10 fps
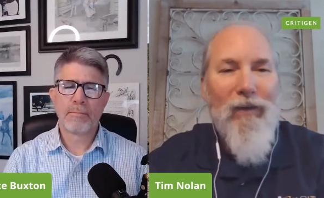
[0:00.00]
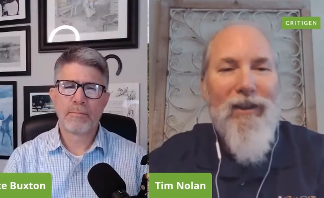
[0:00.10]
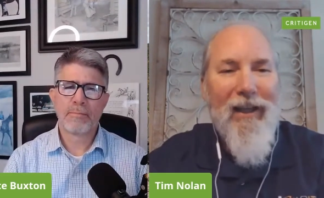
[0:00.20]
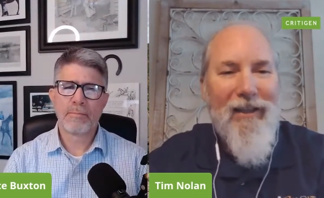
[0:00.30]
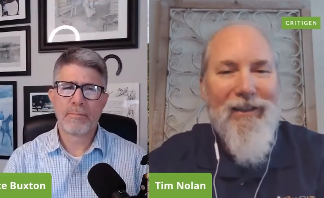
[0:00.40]
Speaker 1: part of
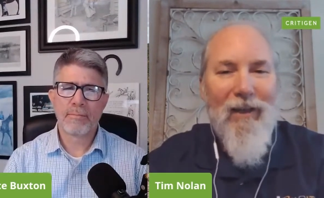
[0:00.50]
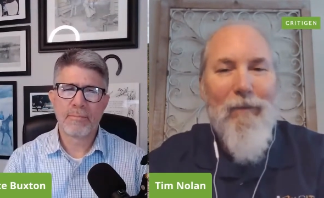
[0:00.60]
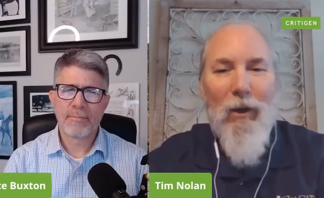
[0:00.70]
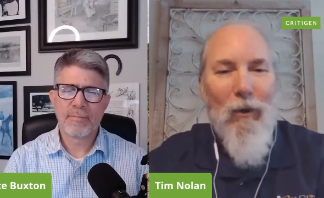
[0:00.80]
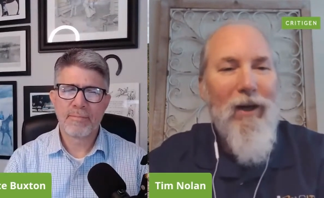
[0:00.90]
it's like I said,
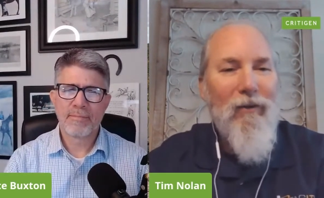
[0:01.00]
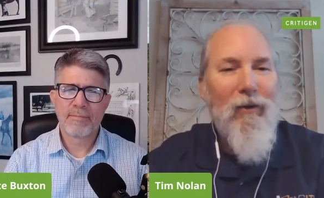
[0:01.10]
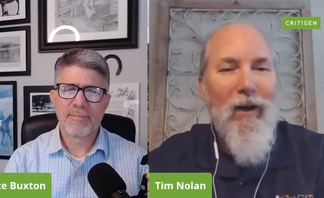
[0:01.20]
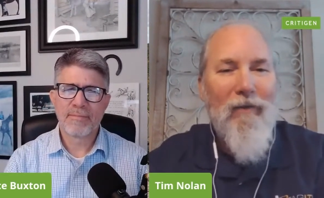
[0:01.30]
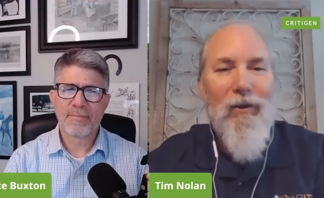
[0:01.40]
I've been around
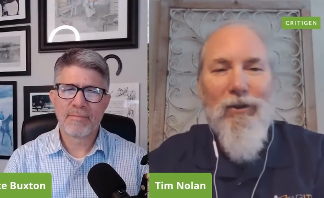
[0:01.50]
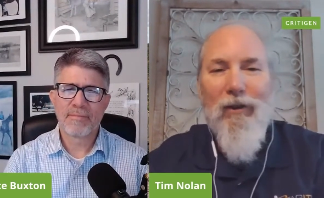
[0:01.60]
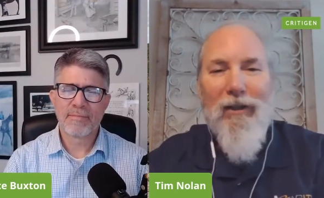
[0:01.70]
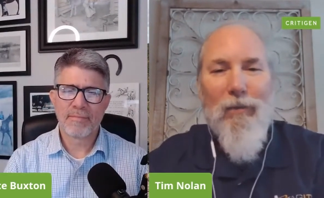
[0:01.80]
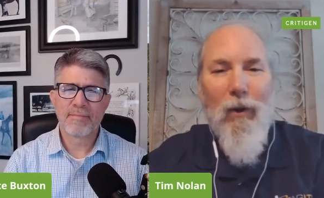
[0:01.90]
forever,
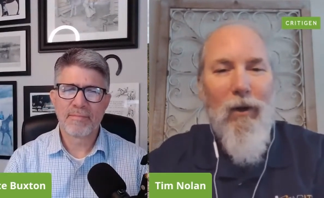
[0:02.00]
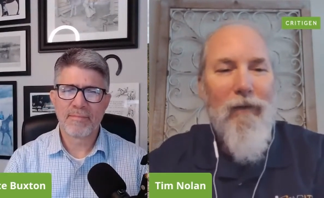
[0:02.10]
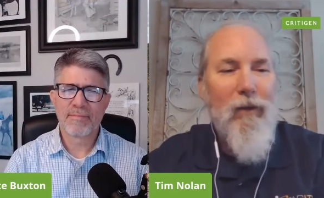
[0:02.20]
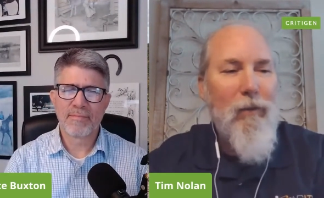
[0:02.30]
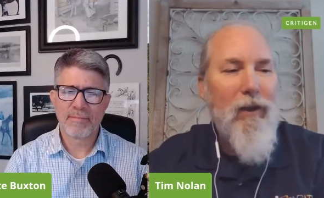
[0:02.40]
so that's part
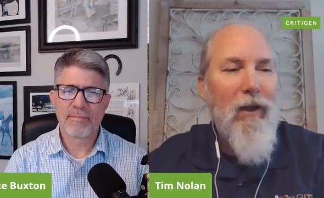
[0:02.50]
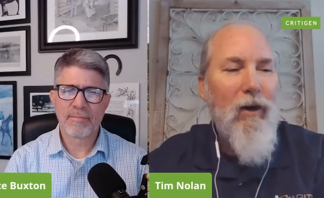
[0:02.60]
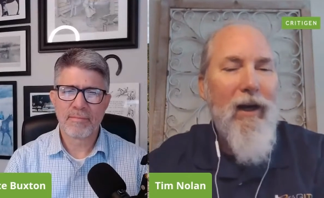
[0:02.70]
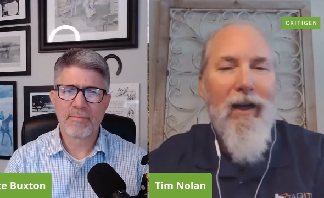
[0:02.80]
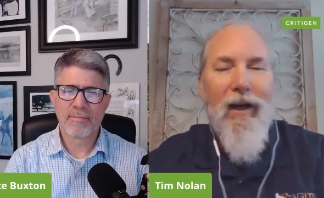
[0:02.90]
of it. But no,
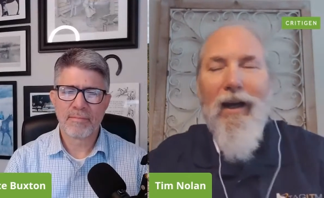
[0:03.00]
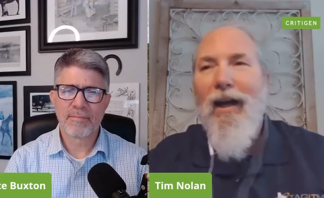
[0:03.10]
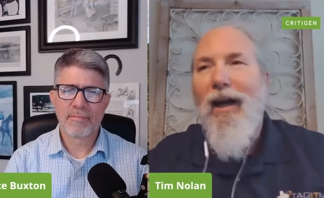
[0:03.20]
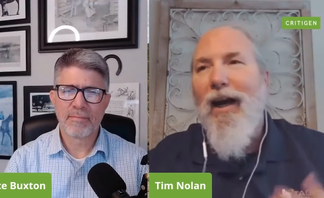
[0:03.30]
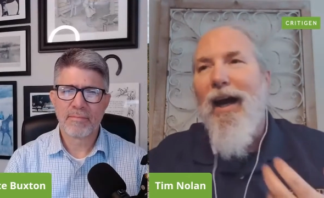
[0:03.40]
I
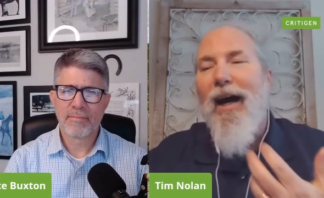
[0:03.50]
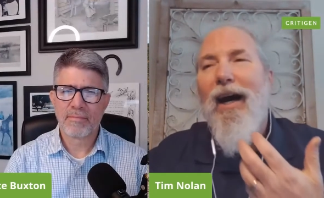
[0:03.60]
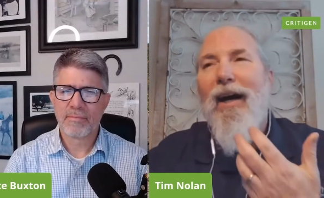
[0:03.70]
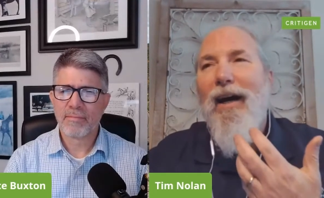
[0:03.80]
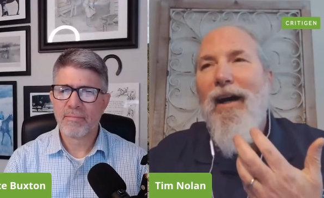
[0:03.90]

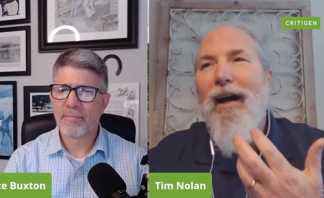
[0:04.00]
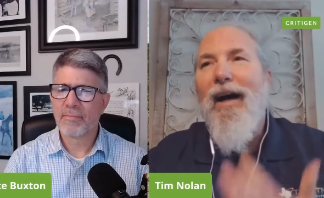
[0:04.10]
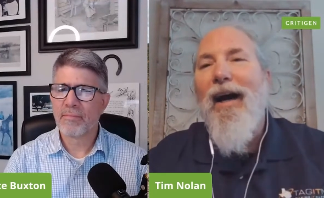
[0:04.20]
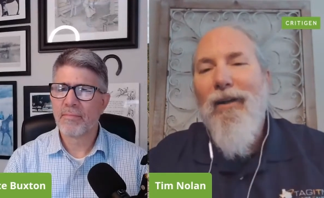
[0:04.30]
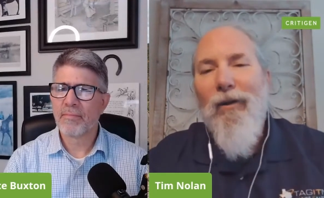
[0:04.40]

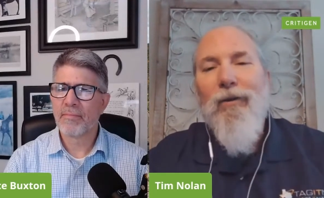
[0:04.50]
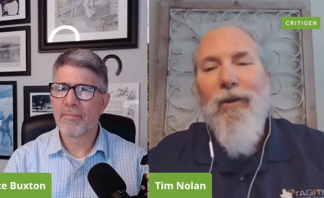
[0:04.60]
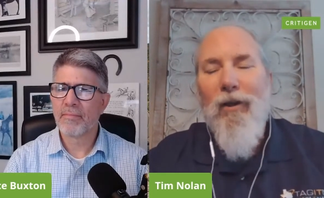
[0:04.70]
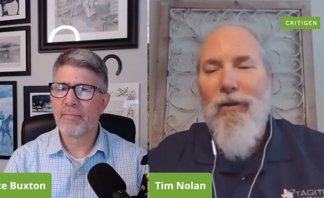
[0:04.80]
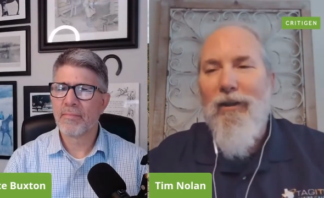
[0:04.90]
I, learned
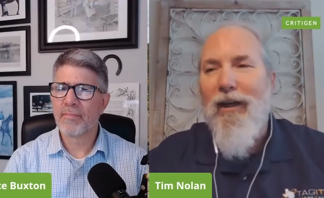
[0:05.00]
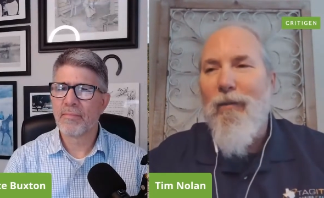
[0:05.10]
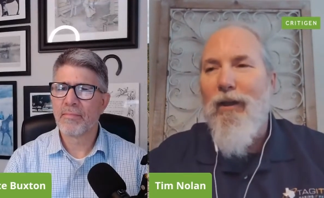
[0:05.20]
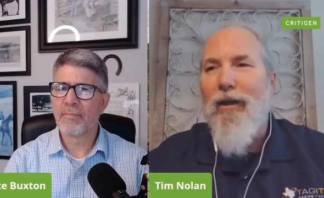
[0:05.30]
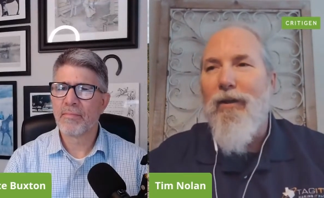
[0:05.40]
a long
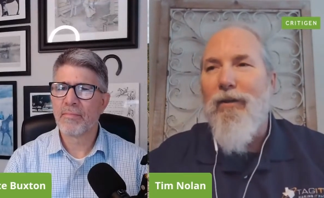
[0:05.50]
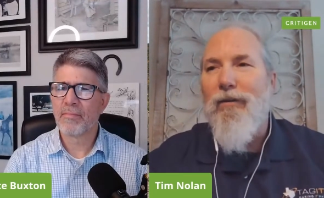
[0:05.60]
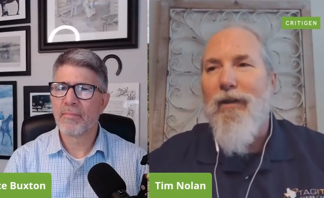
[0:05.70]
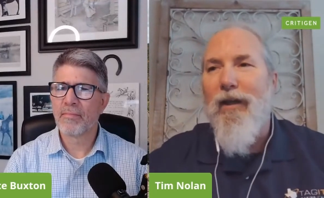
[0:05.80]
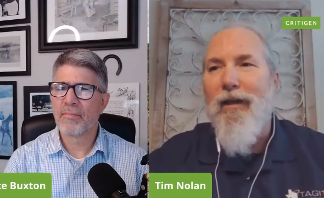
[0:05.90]
time ago.
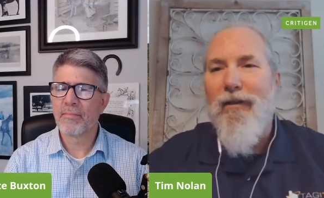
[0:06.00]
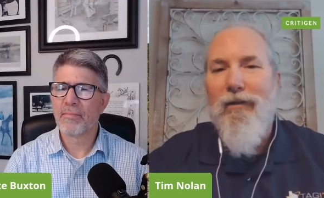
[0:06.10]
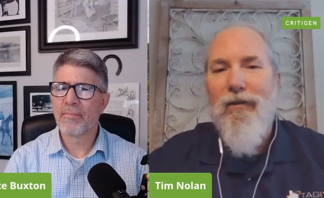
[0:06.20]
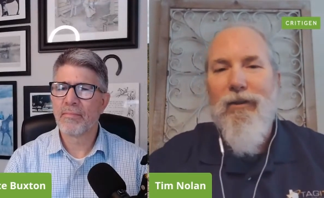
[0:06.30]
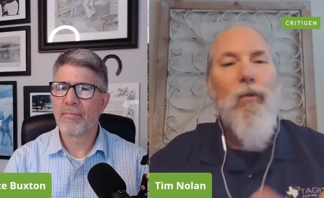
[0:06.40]
Uh,
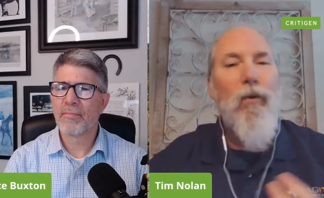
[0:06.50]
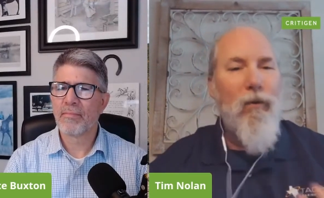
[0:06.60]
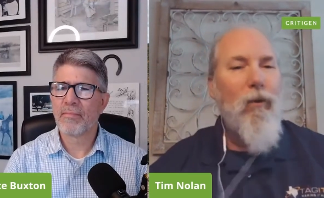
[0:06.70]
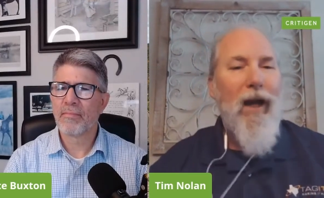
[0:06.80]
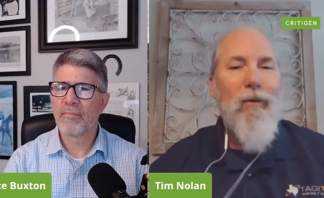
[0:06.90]
so
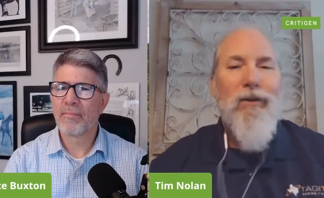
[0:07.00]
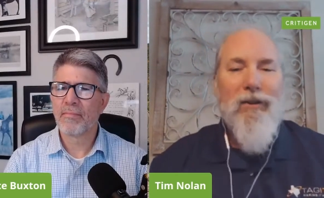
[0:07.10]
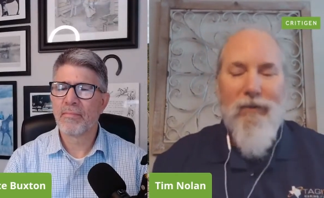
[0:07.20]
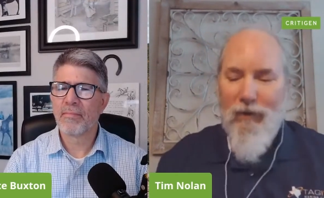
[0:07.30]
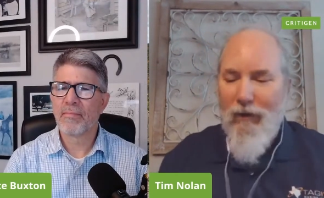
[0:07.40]
when I
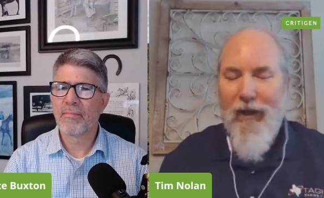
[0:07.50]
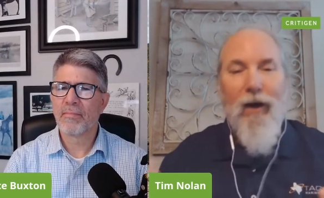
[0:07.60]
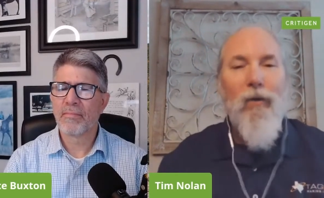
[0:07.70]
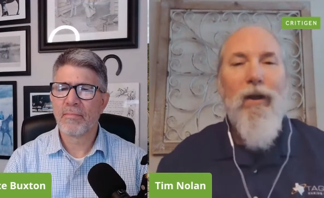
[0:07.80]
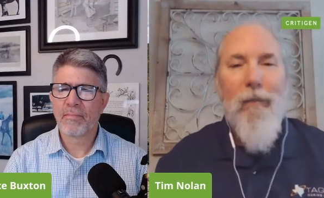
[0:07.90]
was the
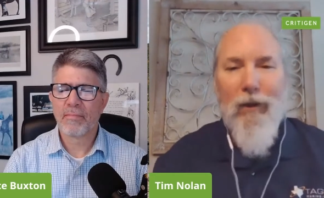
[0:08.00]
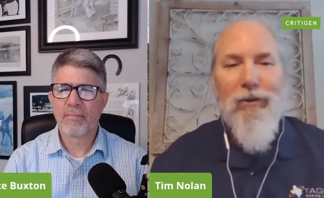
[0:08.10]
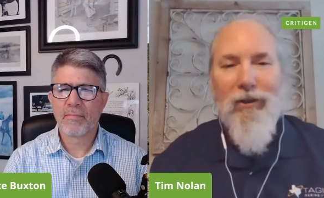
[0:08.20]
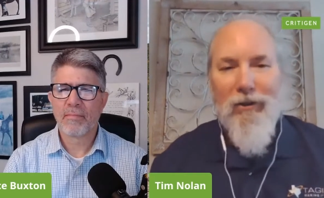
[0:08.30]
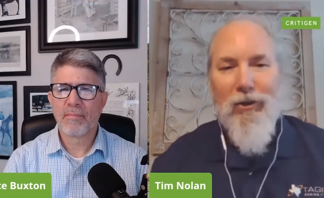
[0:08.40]
only
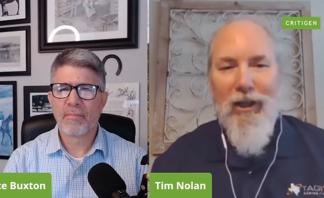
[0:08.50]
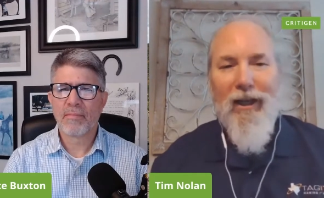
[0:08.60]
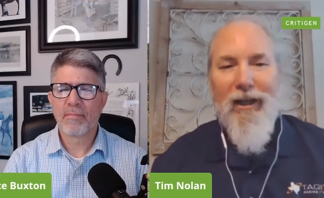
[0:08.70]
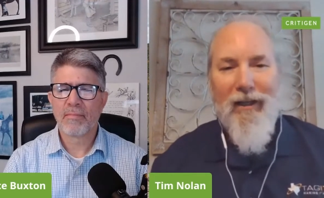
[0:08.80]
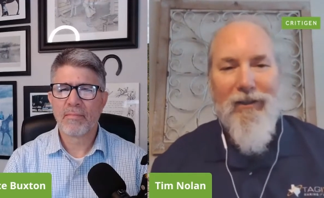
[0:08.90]
person in
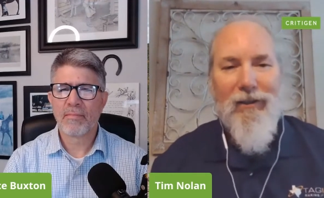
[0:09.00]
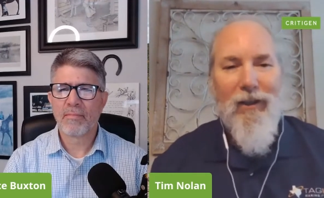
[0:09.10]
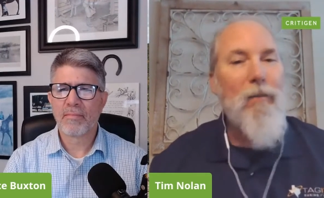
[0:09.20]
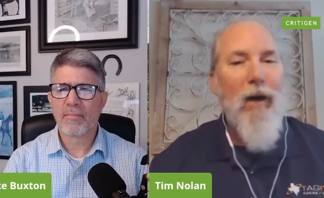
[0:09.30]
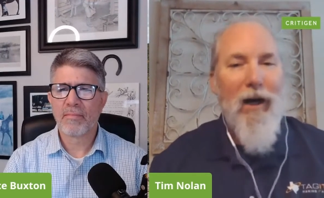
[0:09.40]
GIS
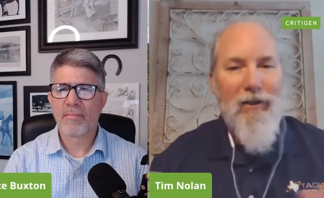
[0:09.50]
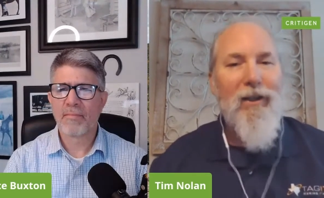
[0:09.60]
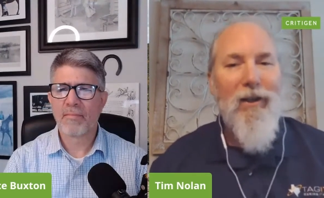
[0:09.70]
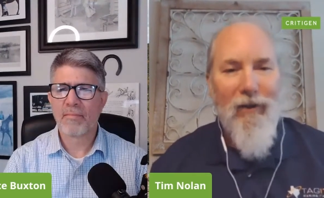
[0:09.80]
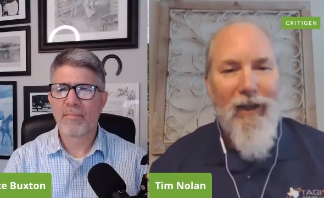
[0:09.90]

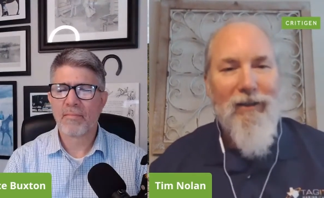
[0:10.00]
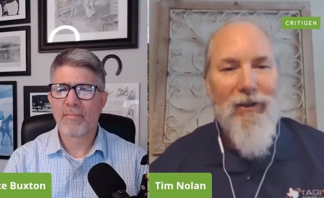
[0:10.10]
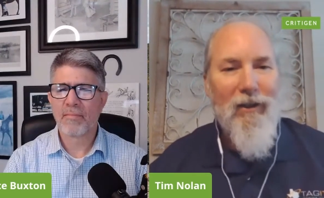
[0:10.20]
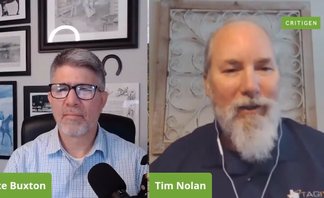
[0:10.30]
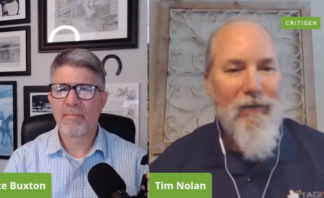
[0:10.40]
unboxing all that
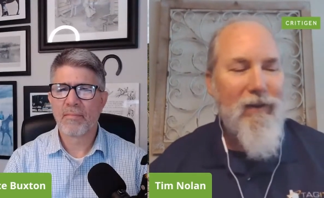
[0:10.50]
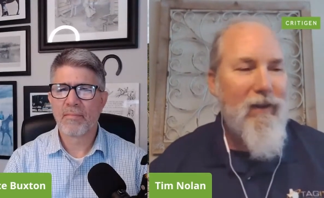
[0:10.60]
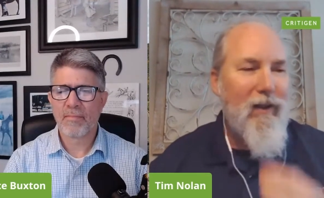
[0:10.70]
stuff,